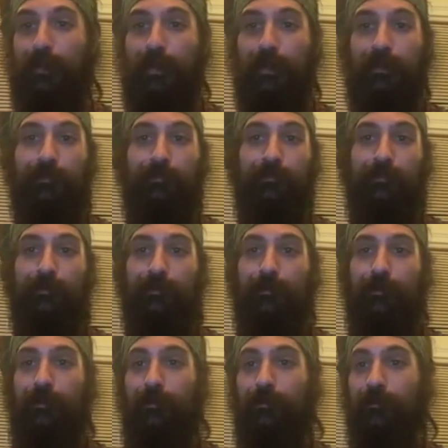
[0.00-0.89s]
and
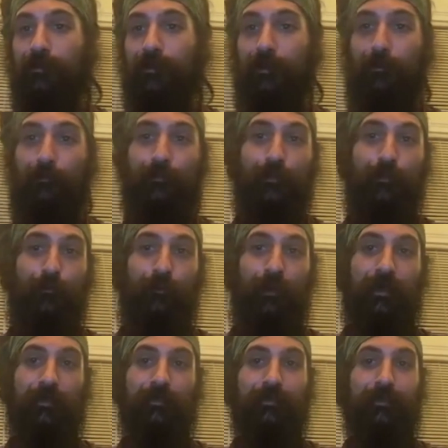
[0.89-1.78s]
I'll help you
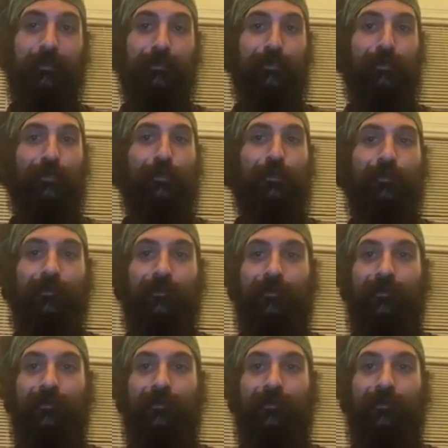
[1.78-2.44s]
make a tincture.